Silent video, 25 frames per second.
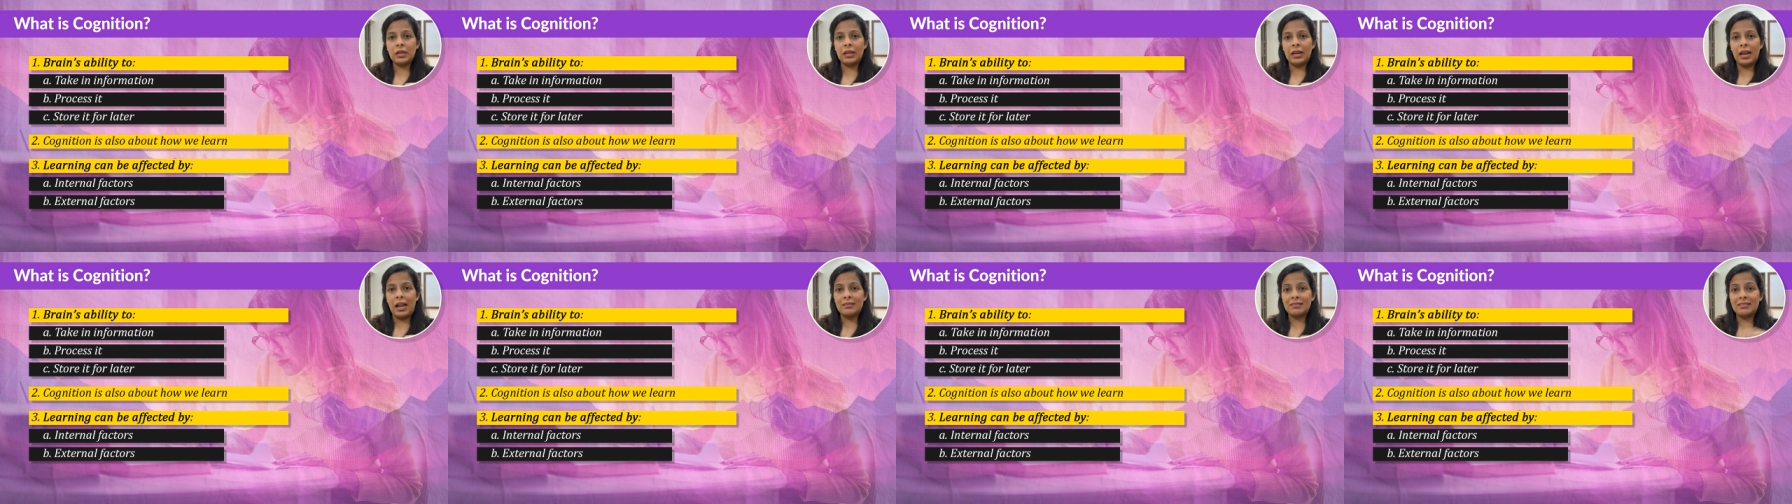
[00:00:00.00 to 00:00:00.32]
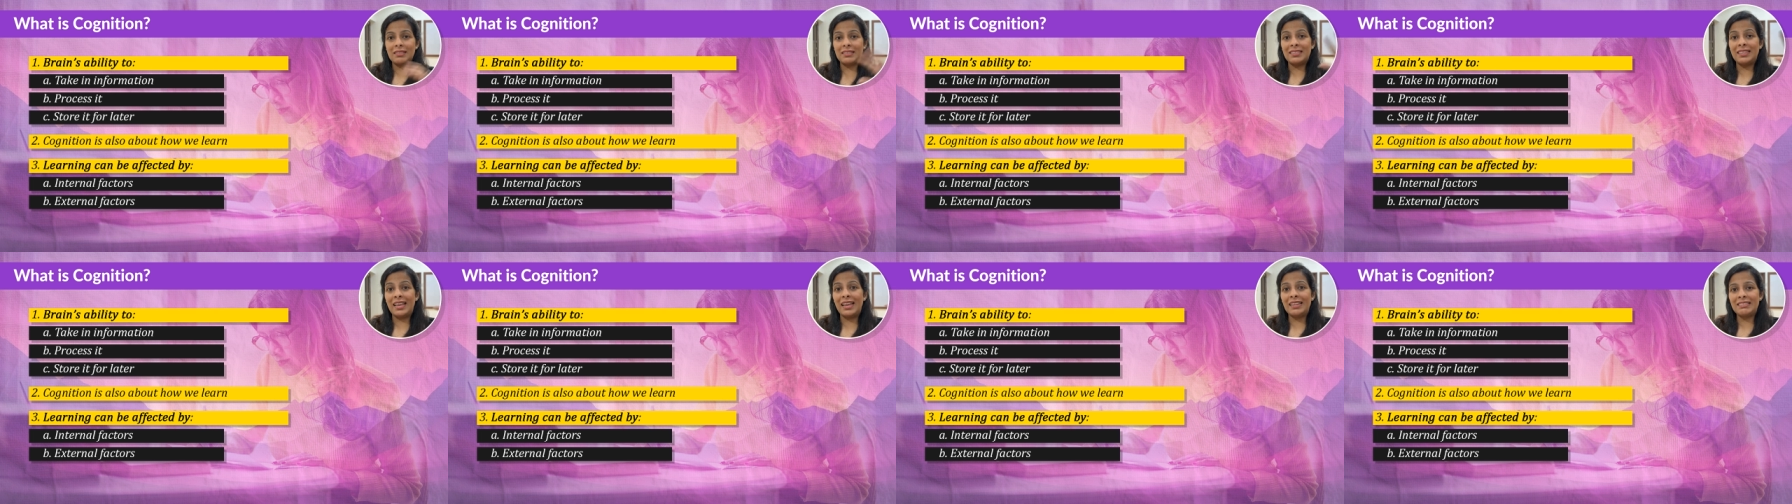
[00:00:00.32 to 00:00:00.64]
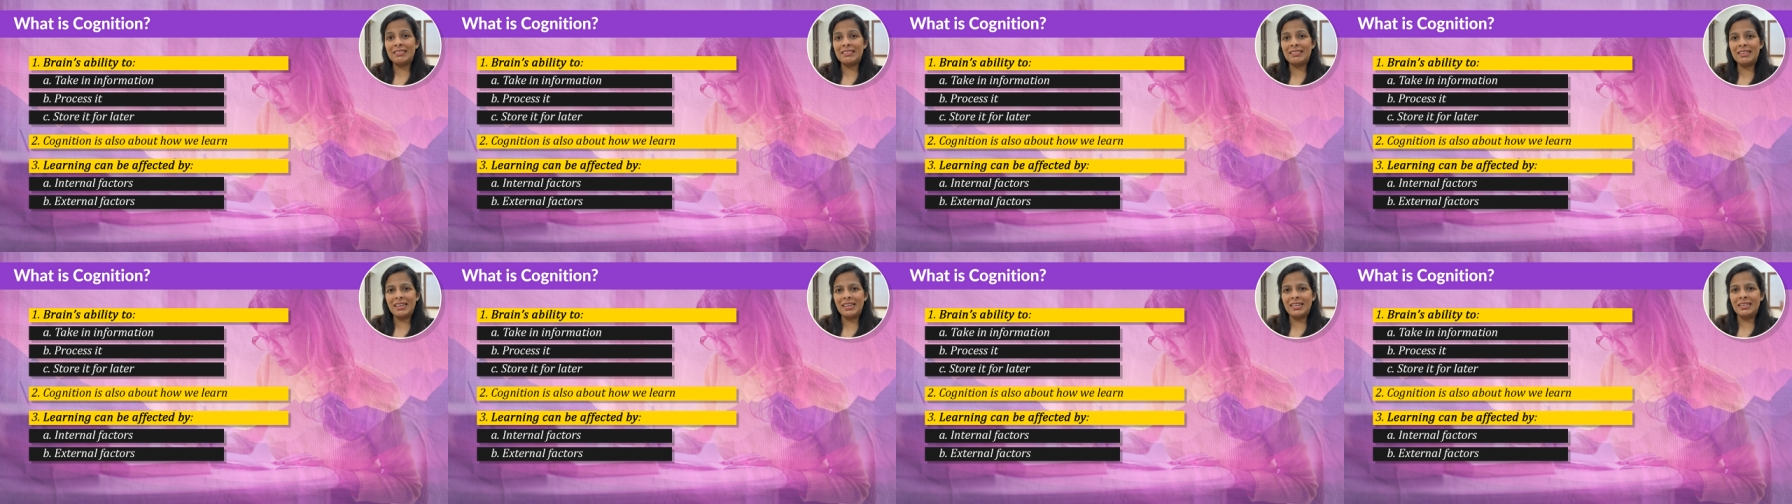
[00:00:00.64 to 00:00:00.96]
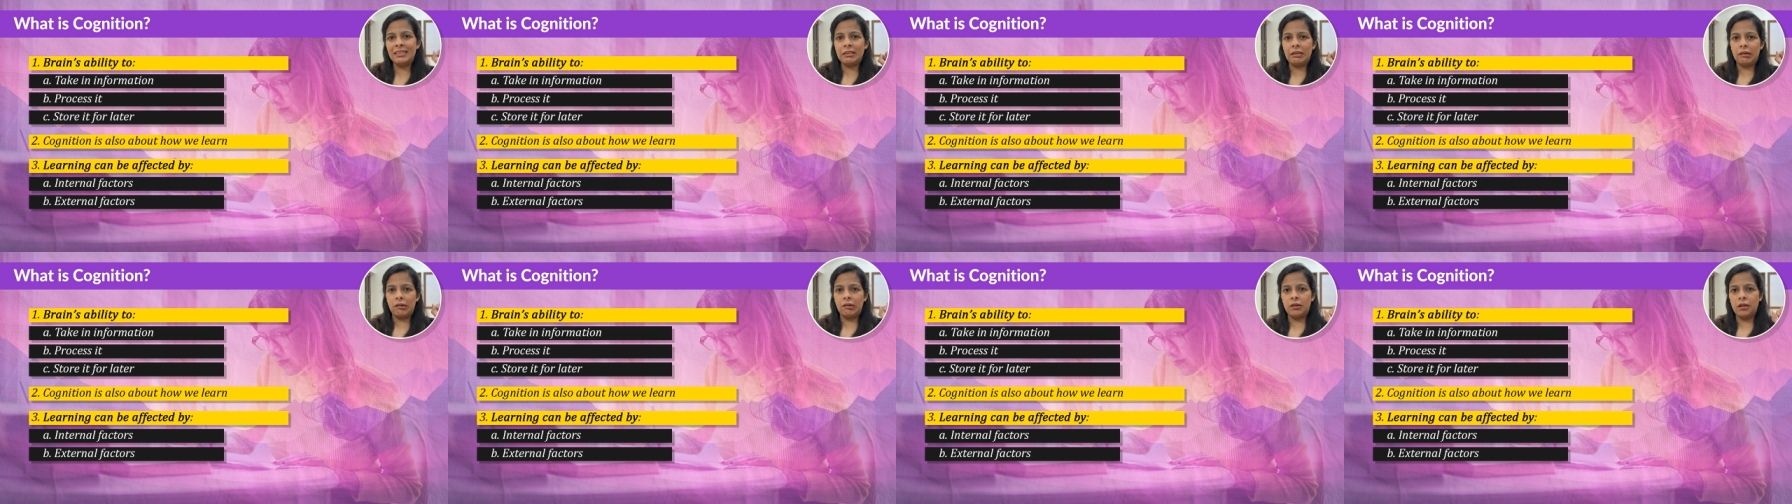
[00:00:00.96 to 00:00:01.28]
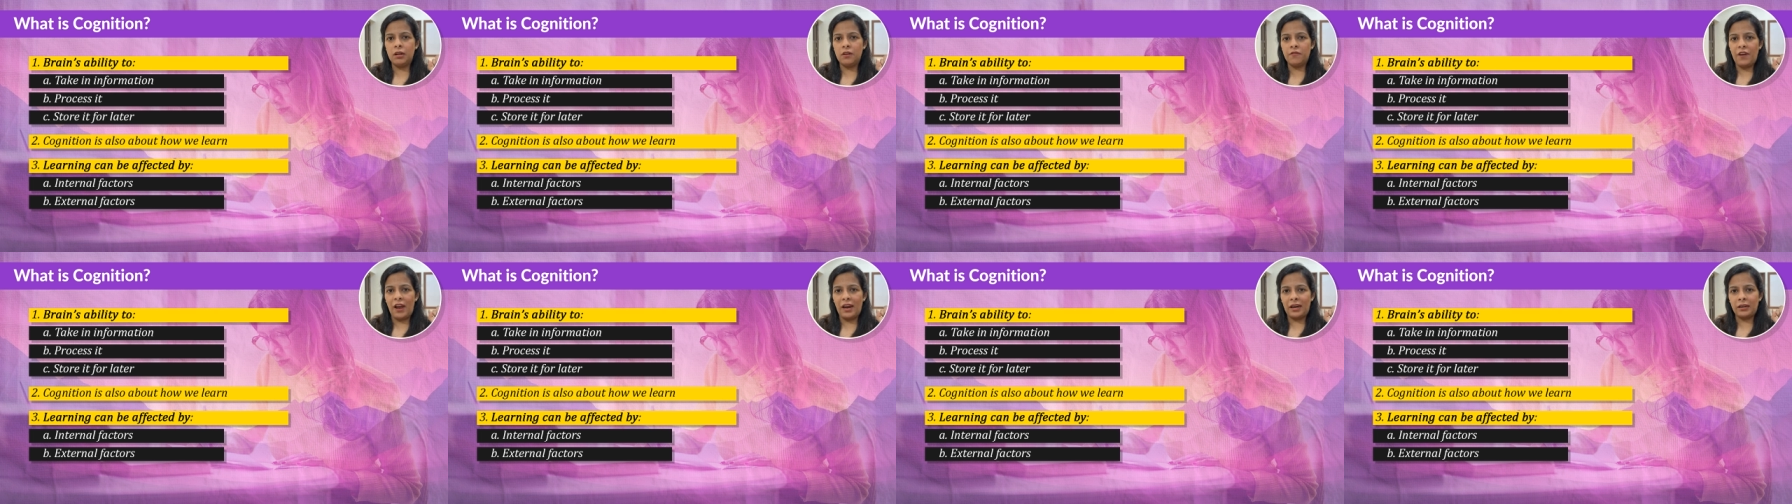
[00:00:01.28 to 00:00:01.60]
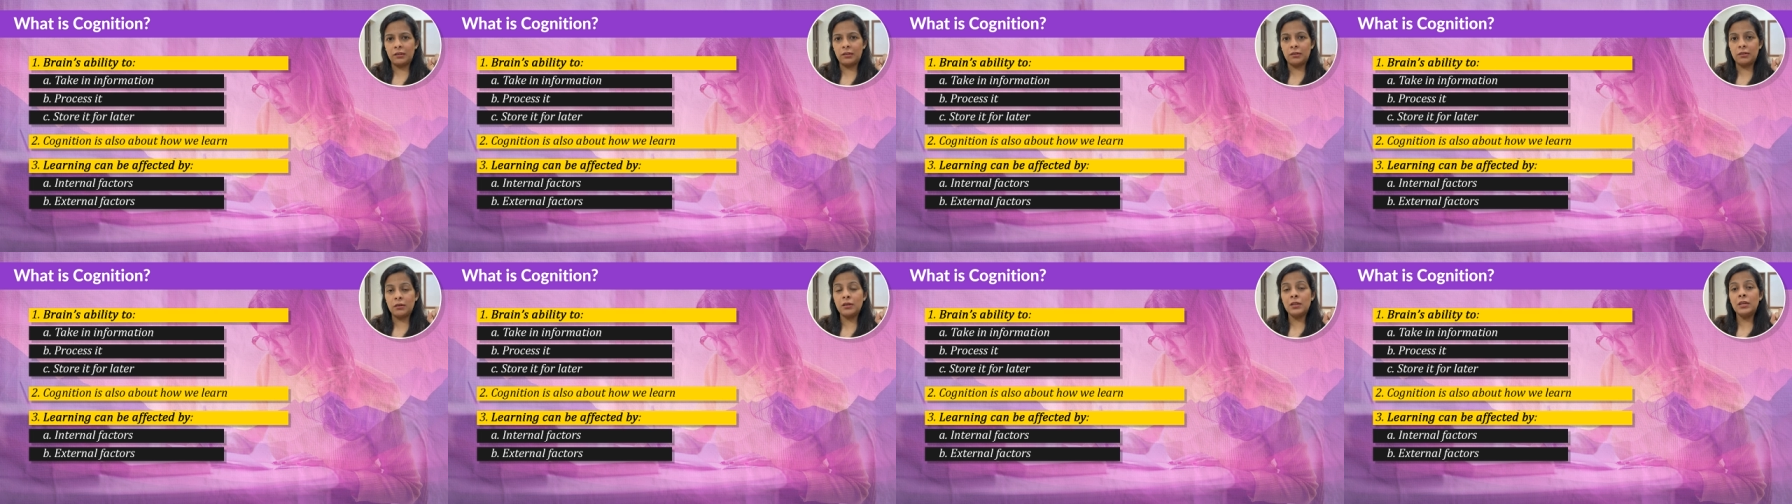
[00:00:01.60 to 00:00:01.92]
class. That's the internal
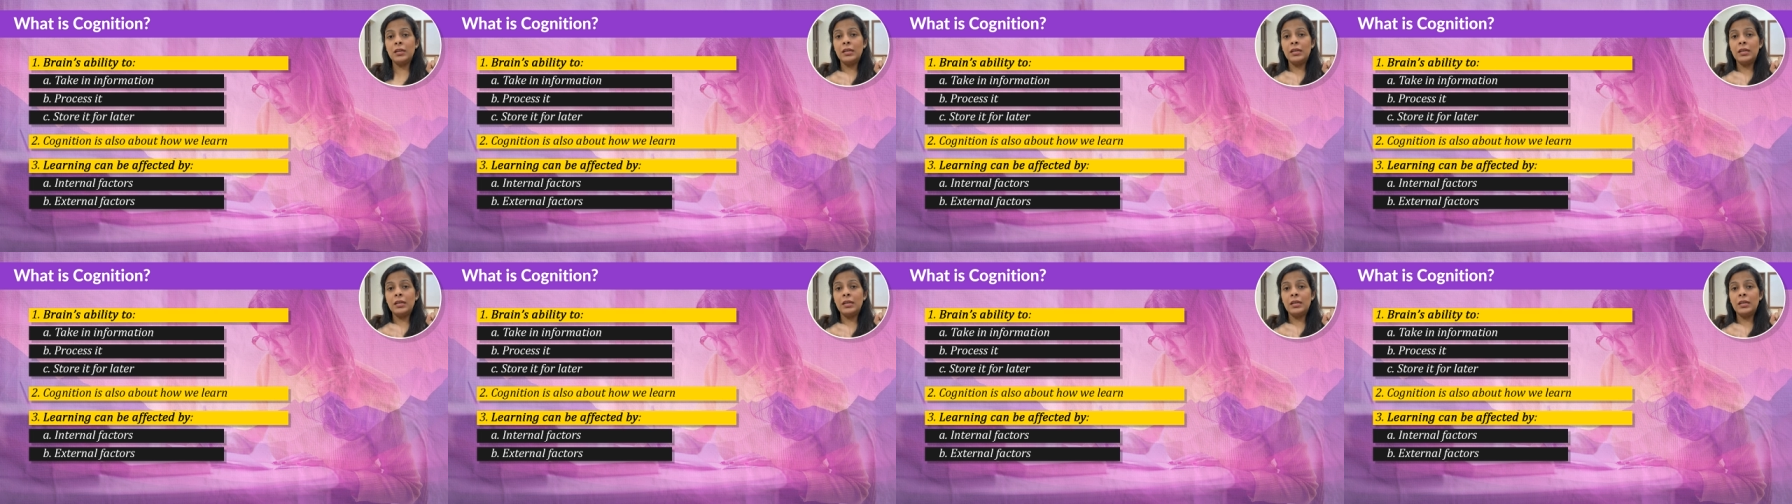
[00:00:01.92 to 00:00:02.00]
factor.